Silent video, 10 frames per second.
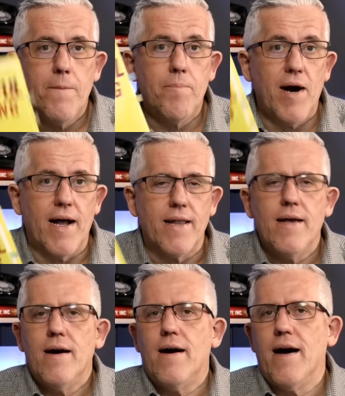but
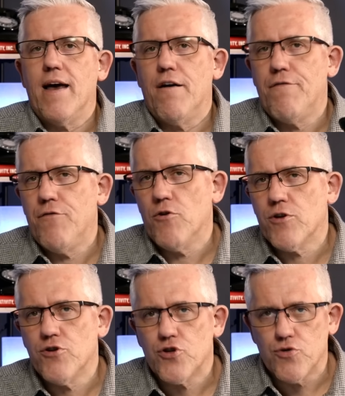I have full
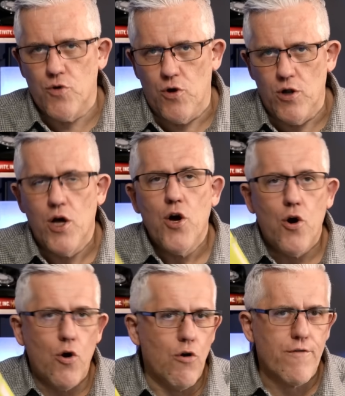control
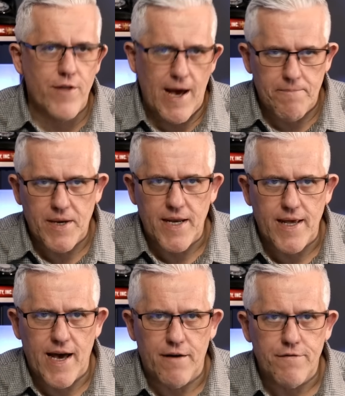over that
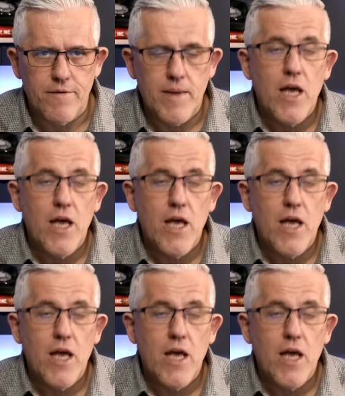PDF.